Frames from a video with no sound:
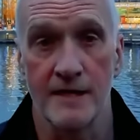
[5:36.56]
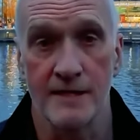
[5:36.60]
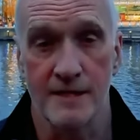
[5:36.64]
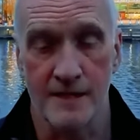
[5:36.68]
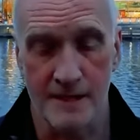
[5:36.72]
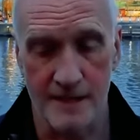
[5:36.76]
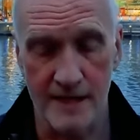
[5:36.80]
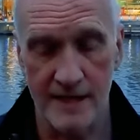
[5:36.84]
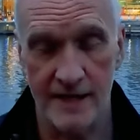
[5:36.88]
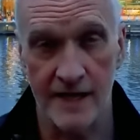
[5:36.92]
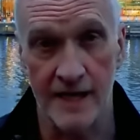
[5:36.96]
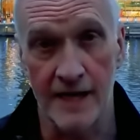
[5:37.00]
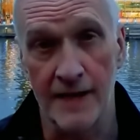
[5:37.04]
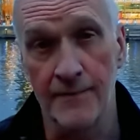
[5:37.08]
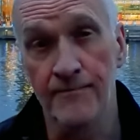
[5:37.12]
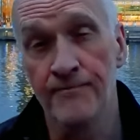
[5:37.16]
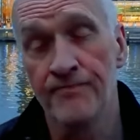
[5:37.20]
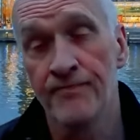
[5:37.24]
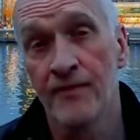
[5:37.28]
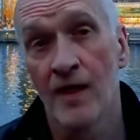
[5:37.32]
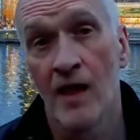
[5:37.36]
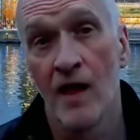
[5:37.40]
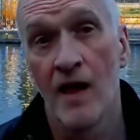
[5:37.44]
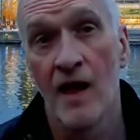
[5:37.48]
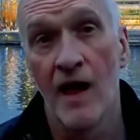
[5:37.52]
City,
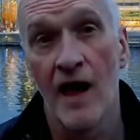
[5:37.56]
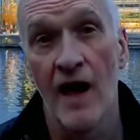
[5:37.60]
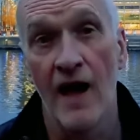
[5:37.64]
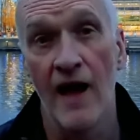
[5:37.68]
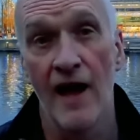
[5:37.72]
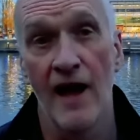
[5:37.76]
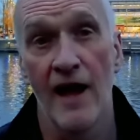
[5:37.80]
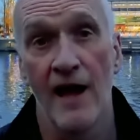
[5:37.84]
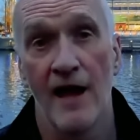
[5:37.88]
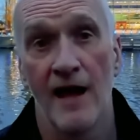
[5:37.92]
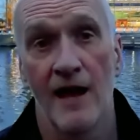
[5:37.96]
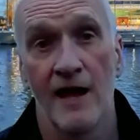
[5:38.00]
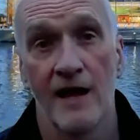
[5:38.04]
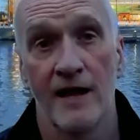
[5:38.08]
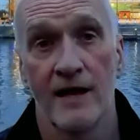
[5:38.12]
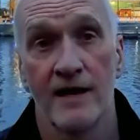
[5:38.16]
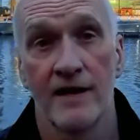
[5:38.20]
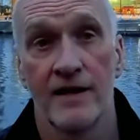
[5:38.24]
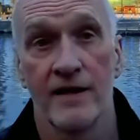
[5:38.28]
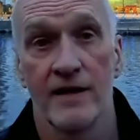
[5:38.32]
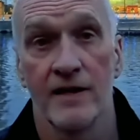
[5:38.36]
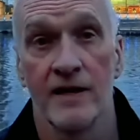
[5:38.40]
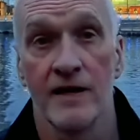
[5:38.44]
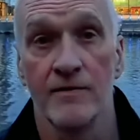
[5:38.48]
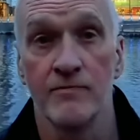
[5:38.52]
and
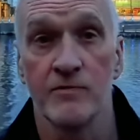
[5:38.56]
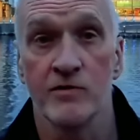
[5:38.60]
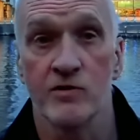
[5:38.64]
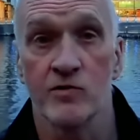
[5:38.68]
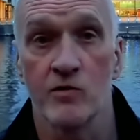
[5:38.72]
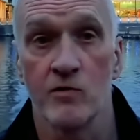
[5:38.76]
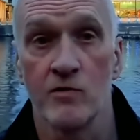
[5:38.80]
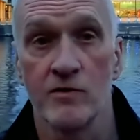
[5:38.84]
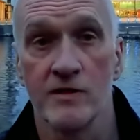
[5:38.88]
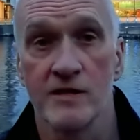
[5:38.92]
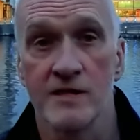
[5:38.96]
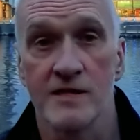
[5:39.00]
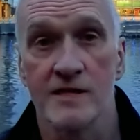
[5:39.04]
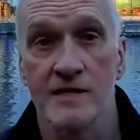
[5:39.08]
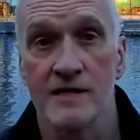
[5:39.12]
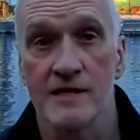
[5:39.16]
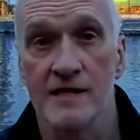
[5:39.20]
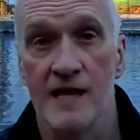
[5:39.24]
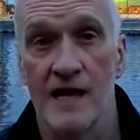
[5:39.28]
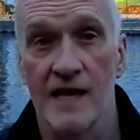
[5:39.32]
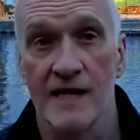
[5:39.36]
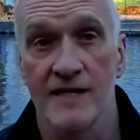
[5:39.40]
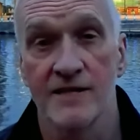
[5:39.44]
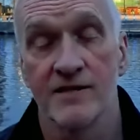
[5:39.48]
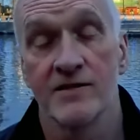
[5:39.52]
uh, I'm just doing this
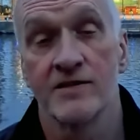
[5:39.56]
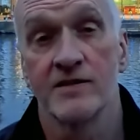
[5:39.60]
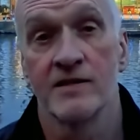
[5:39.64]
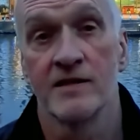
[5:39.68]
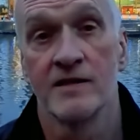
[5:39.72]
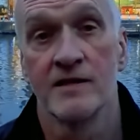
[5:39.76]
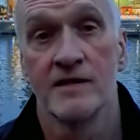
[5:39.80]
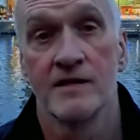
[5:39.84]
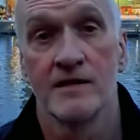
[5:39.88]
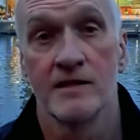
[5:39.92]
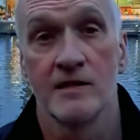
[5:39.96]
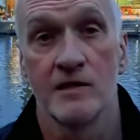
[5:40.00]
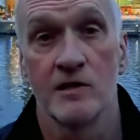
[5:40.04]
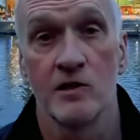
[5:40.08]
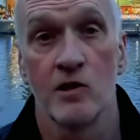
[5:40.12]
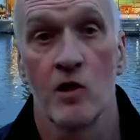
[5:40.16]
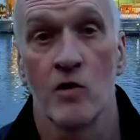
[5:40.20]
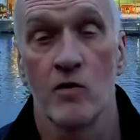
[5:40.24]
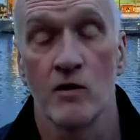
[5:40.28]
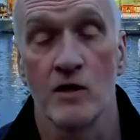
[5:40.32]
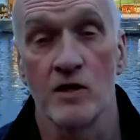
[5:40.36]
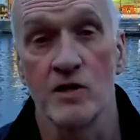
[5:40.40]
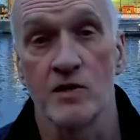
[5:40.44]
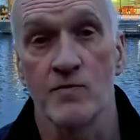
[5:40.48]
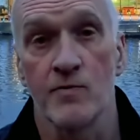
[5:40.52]
last
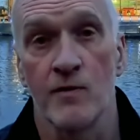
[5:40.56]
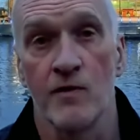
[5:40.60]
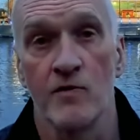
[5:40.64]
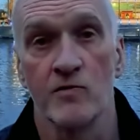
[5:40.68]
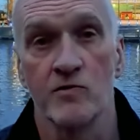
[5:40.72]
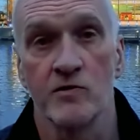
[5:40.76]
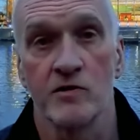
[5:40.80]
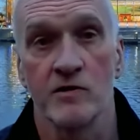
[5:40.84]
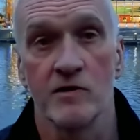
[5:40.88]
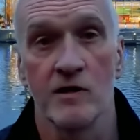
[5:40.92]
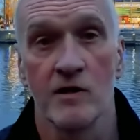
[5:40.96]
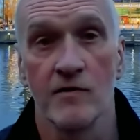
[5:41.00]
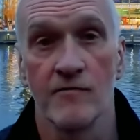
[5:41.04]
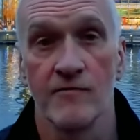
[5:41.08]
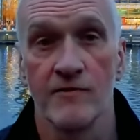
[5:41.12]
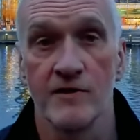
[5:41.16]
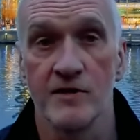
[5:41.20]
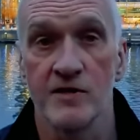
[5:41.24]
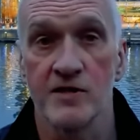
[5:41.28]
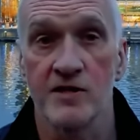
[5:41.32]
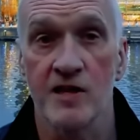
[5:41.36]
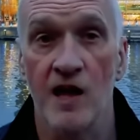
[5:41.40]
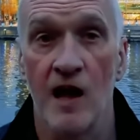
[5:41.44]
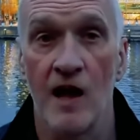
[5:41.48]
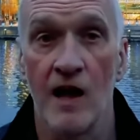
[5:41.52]
long exposure of the
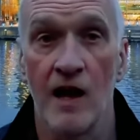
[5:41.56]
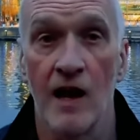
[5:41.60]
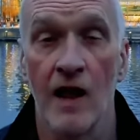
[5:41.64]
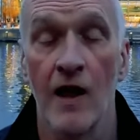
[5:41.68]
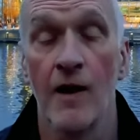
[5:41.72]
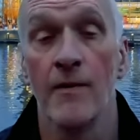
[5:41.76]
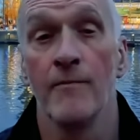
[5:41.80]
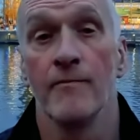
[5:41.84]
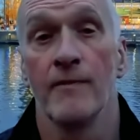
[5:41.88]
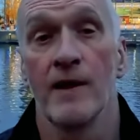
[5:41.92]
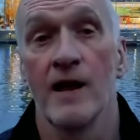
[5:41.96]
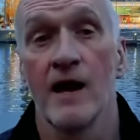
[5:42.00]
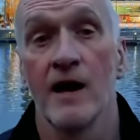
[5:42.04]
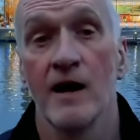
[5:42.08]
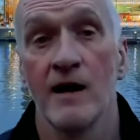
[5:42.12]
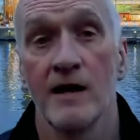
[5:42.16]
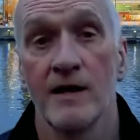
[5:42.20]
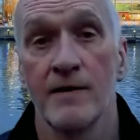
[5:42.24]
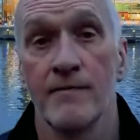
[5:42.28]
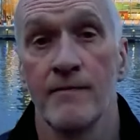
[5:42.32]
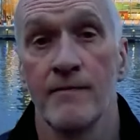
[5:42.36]
skyline behind